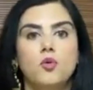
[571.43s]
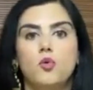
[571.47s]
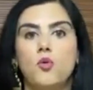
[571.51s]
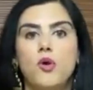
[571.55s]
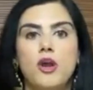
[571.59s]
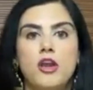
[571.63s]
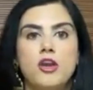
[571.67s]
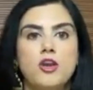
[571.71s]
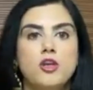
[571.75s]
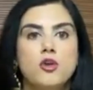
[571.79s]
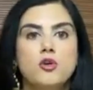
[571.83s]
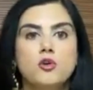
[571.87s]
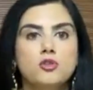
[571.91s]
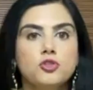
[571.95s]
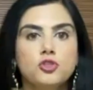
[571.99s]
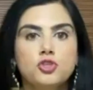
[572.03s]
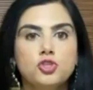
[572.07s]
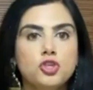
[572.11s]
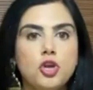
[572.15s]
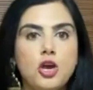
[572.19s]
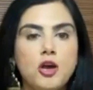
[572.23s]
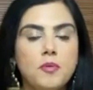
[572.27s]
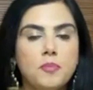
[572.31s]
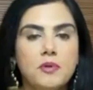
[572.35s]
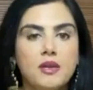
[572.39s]
When do you
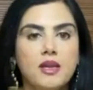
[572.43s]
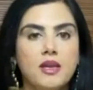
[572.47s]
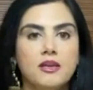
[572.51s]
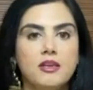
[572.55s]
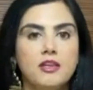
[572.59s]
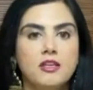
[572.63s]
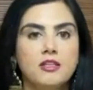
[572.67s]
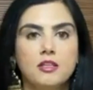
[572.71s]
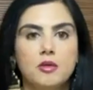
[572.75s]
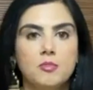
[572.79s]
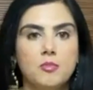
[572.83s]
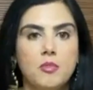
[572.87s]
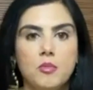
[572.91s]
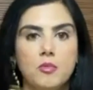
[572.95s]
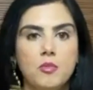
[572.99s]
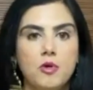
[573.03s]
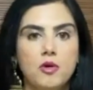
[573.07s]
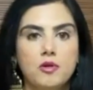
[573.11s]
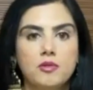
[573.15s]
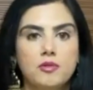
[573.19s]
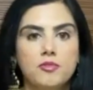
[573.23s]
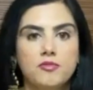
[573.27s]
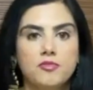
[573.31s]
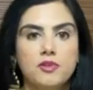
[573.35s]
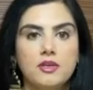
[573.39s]
stop getting the
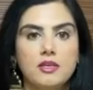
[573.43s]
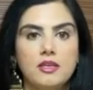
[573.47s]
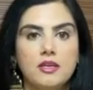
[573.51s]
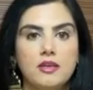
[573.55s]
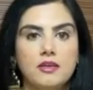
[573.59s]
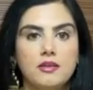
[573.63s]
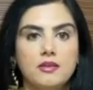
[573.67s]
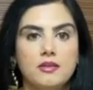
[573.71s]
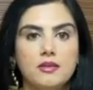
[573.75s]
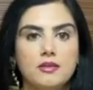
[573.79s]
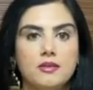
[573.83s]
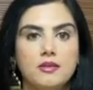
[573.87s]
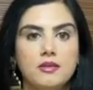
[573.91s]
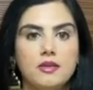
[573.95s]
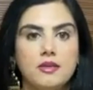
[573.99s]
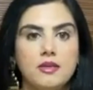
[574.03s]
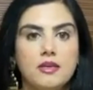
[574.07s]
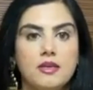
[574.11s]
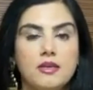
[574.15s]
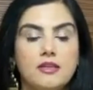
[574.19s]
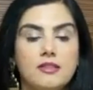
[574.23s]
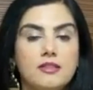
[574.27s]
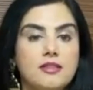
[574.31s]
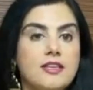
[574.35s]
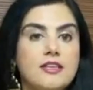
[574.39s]
mammography done?
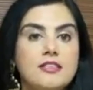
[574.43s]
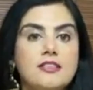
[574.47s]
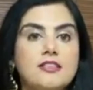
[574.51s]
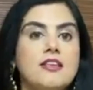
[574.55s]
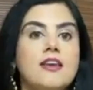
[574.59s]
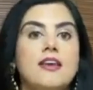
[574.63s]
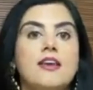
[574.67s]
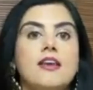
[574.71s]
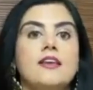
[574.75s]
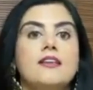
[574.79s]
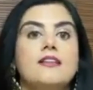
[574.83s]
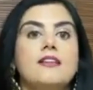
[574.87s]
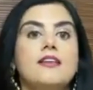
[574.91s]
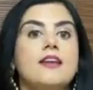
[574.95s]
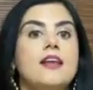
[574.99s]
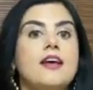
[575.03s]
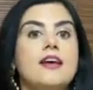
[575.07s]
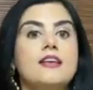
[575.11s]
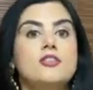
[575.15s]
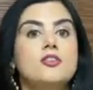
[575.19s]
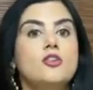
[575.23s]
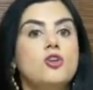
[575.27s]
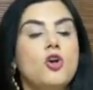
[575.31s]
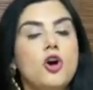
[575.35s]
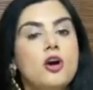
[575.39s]
They say that
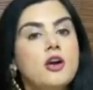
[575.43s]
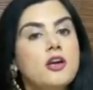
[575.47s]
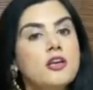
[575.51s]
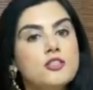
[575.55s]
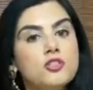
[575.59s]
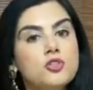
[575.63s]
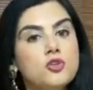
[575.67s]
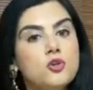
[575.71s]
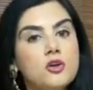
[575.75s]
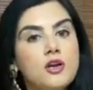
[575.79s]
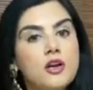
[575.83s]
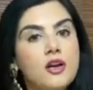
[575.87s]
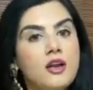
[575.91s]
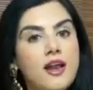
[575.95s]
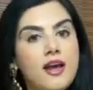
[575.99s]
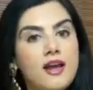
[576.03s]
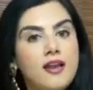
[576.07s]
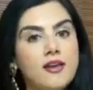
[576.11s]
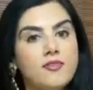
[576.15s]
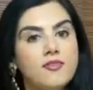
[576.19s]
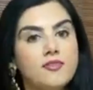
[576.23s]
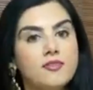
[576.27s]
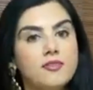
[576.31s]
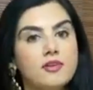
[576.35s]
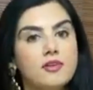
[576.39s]
as long as you're
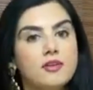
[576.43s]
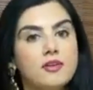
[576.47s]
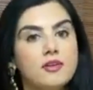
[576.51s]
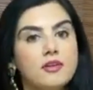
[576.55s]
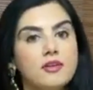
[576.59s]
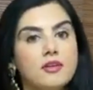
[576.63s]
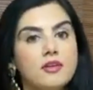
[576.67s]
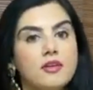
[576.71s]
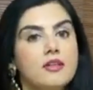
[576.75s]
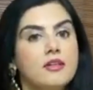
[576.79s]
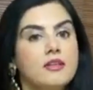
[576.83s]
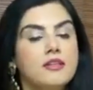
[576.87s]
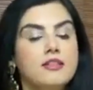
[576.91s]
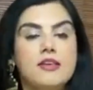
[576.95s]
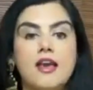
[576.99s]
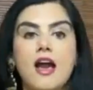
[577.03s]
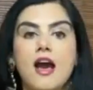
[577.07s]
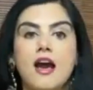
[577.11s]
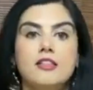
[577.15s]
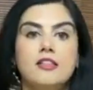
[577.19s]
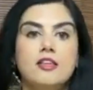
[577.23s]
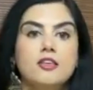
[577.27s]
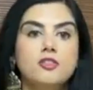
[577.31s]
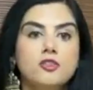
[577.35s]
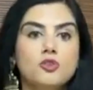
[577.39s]
alive. The
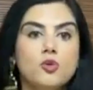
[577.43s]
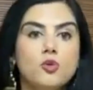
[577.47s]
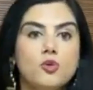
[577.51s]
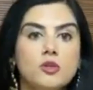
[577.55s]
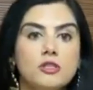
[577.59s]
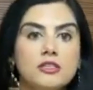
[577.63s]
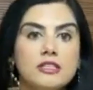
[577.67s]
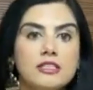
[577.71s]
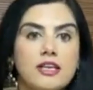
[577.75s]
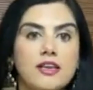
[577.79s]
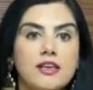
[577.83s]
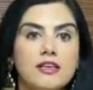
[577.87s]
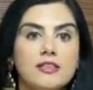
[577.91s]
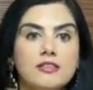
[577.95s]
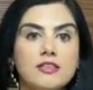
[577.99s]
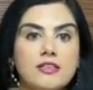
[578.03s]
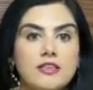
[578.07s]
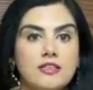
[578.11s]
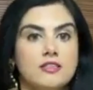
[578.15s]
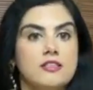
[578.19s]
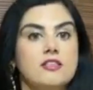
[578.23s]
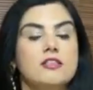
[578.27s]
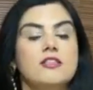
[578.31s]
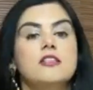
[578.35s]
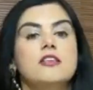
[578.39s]
other school says
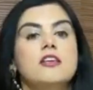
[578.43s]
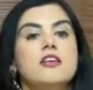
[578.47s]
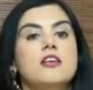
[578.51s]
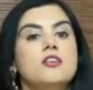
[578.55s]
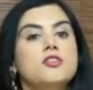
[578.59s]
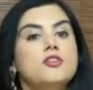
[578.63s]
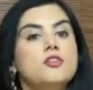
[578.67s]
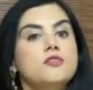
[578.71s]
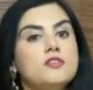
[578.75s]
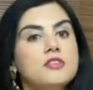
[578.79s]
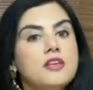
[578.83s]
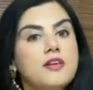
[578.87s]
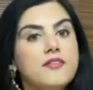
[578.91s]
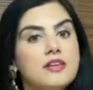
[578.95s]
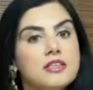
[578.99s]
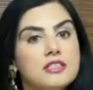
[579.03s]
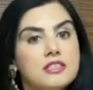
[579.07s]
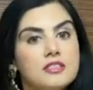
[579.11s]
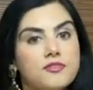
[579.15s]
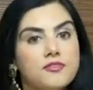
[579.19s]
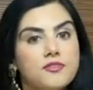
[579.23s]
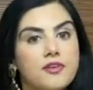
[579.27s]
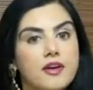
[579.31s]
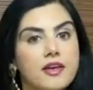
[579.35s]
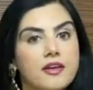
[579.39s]
till the age of
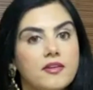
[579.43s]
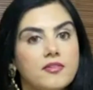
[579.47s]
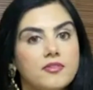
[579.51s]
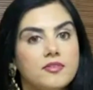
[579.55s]
75.